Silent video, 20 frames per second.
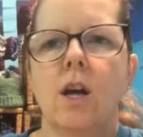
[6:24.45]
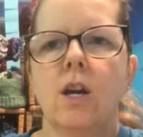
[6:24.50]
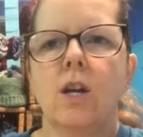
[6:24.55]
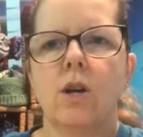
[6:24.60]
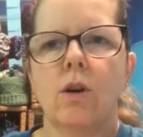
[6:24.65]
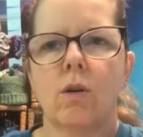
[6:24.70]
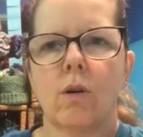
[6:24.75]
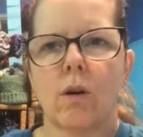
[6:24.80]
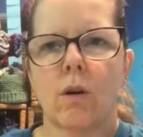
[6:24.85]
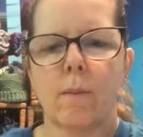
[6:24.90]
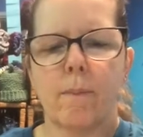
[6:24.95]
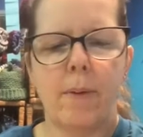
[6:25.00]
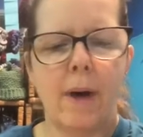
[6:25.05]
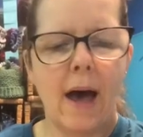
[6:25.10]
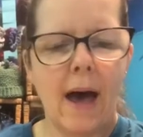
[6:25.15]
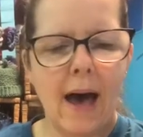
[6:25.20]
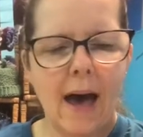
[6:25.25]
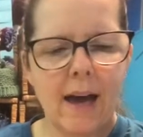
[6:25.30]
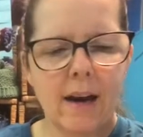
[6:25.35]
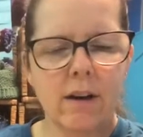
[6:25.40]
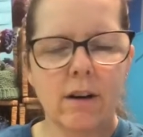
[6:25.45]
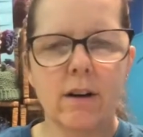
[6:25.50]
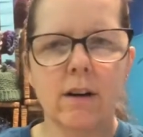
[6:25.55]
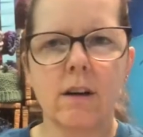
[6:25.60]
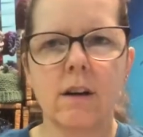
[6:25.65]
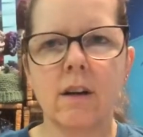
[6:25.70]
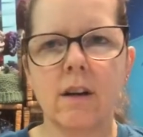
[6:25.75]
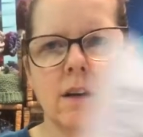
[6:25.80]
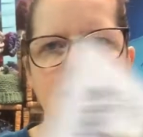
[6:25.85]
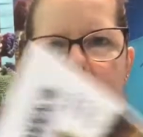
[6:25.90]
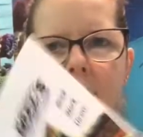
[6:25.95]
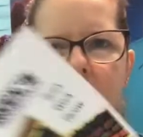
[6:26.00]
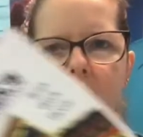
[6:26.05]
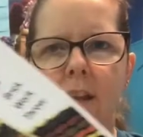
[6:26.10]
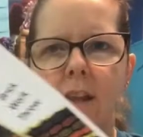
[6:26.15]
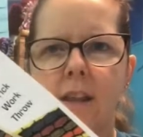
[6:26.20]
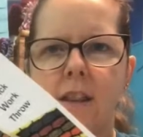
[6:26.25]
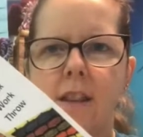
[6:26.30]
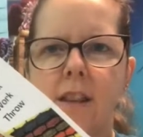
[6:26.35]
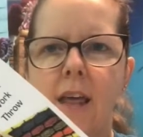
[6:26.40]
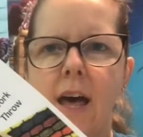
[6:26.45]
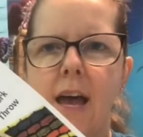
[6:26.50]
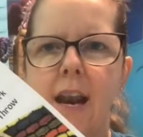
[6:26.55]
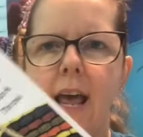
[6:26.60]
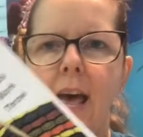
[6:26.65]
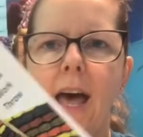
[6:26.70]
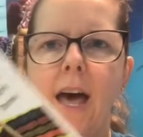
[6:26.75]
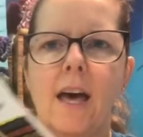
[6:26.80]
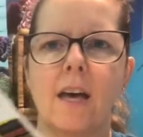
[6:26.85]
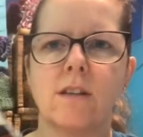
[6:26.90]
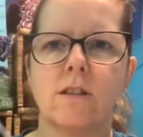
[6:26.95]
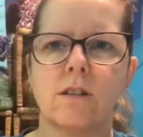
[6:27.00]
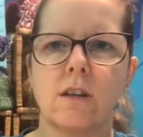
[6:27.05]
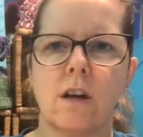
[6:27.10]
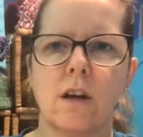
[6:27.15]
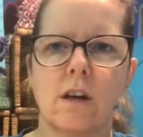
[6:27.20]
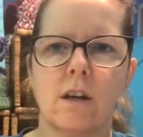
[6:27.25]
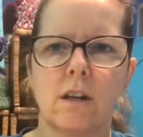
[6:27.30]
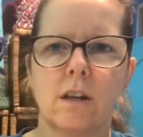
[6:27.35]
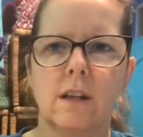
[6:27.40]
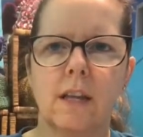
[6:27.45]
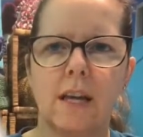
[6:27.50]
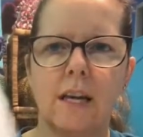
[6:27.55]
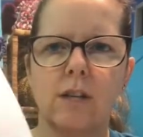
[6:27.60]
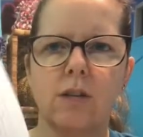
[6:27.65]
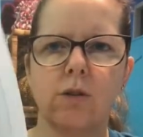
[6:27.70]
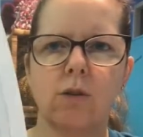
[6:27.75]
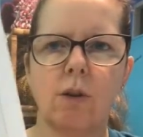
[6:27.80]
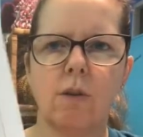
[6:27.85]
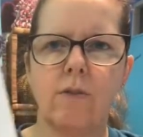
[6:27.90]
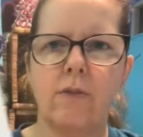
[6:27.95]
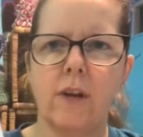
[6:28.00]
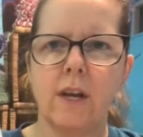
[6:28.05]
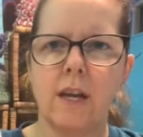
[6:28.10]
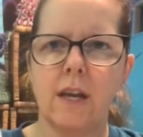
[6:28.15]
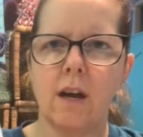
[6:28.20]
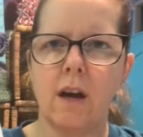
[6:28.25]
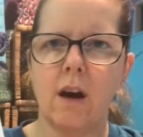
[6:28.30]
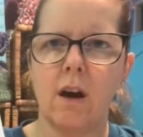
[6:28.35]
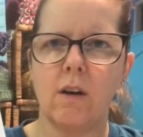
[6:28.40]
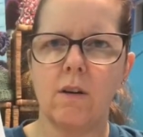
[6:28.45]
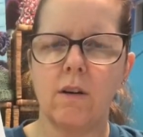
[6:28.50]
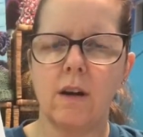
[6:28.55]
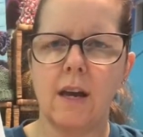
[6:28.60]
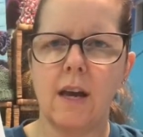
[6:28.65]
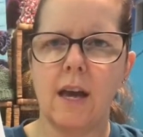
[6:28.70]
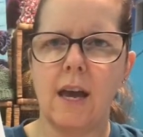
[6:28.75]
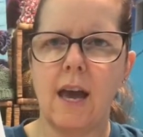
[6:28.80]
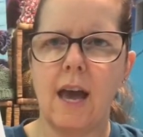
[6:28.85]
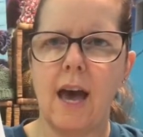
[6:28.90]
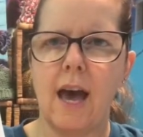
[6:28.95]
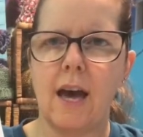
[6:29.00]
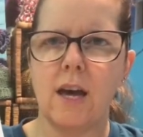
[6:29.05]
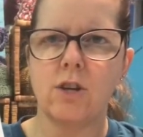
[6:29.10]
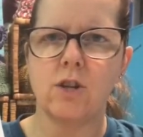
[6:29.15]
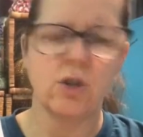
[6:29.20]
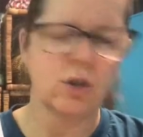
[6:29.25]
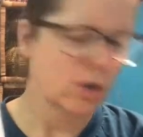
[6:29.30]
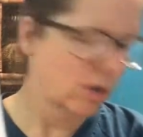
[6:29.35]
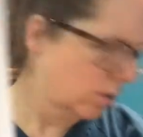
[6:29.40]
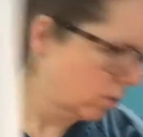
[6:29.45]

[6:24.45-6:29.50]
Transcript: your pattern that has linked to a video, it has your